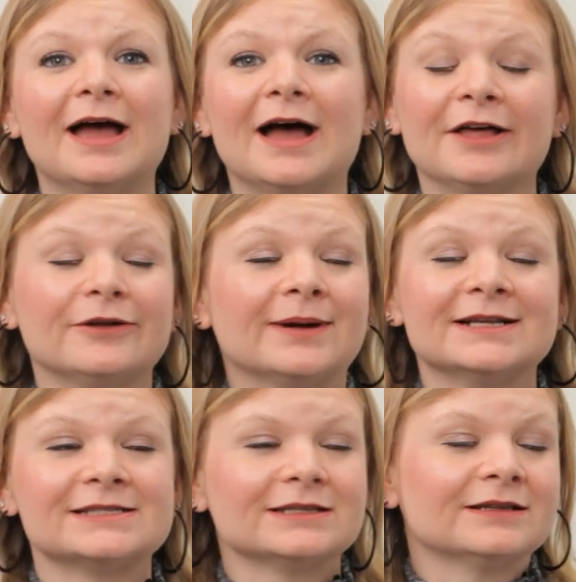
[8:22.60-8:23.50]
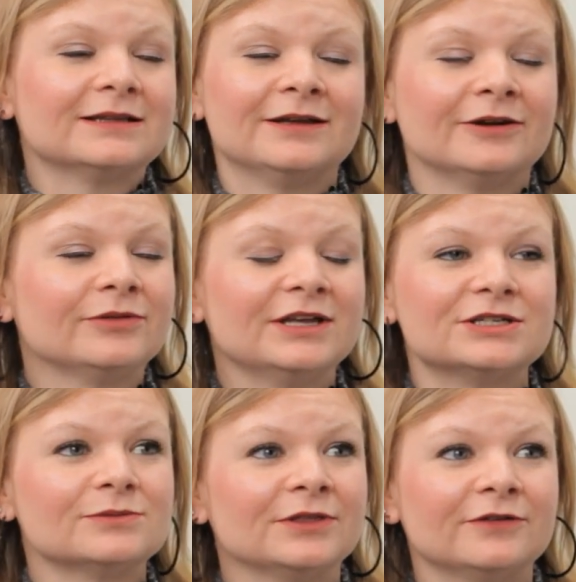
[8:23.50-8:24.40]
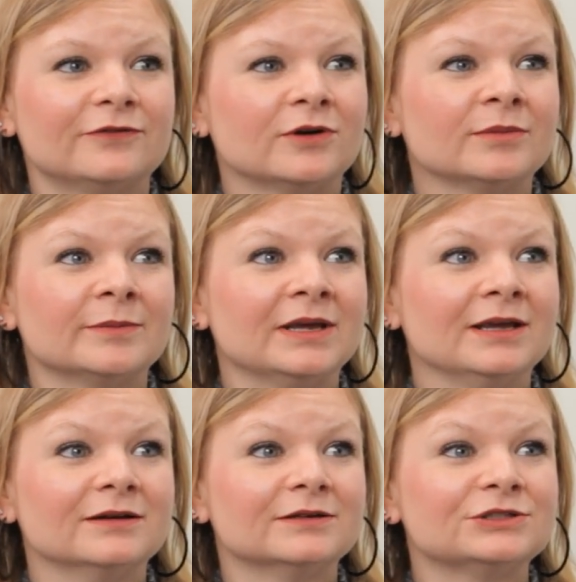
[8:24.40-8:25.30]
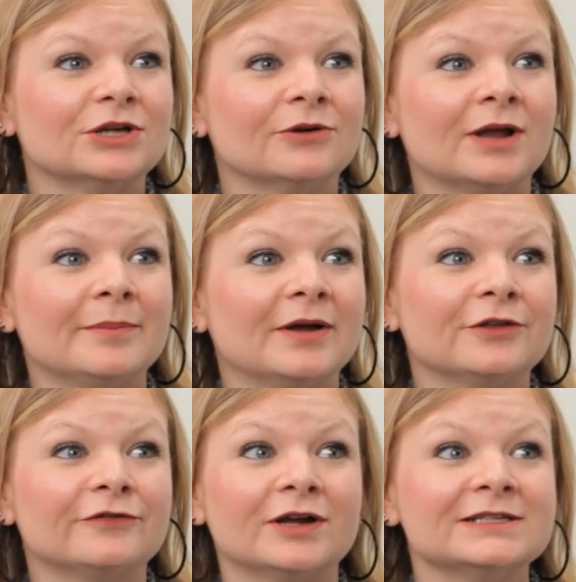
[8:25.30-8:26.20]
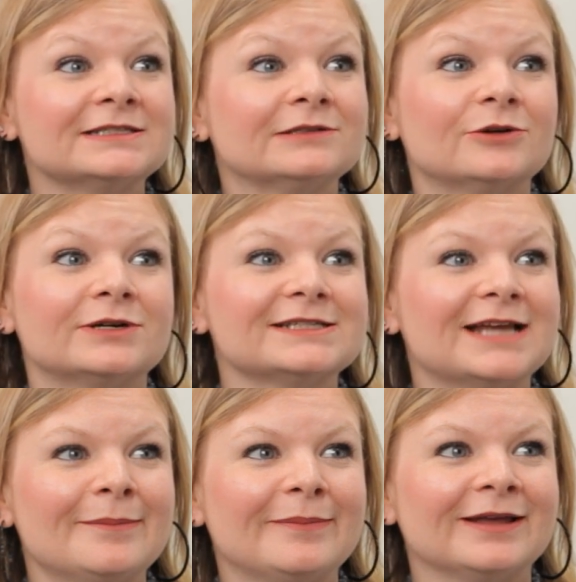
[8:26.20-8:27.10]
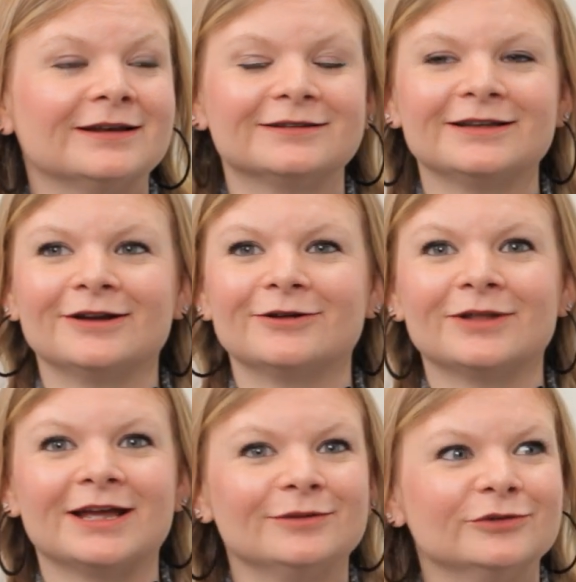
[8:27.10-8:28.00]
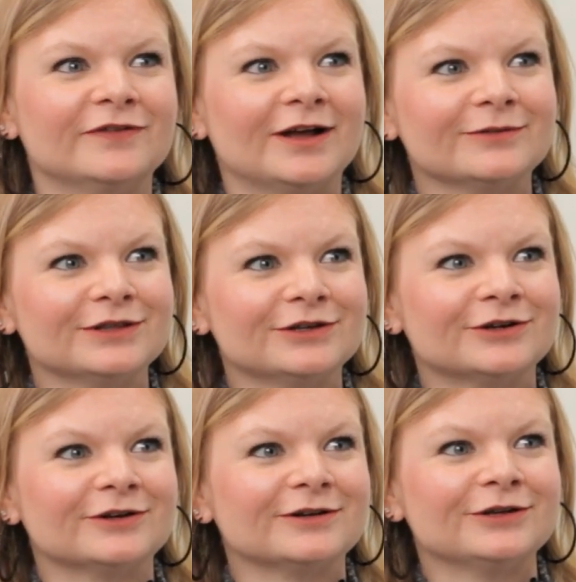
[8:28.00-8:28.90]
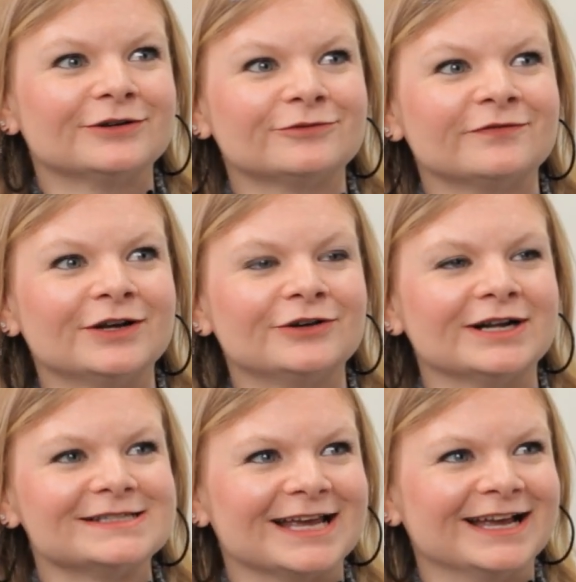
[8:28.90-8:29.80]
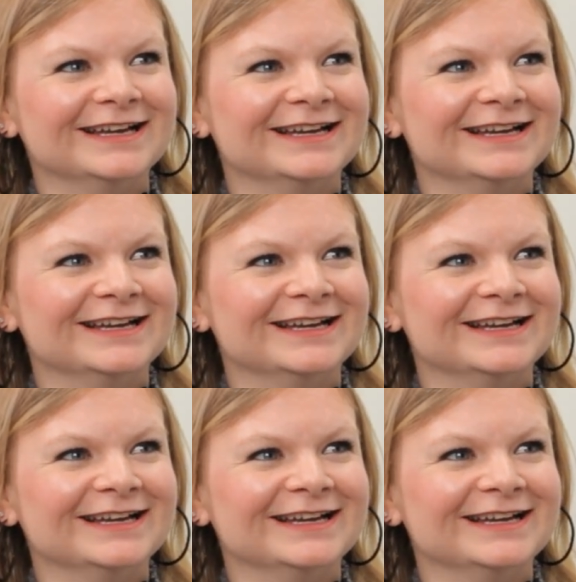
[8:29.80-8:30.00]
otherwise, they just want the form to be shown up on their front doorstep and, let you move on with your fundraising.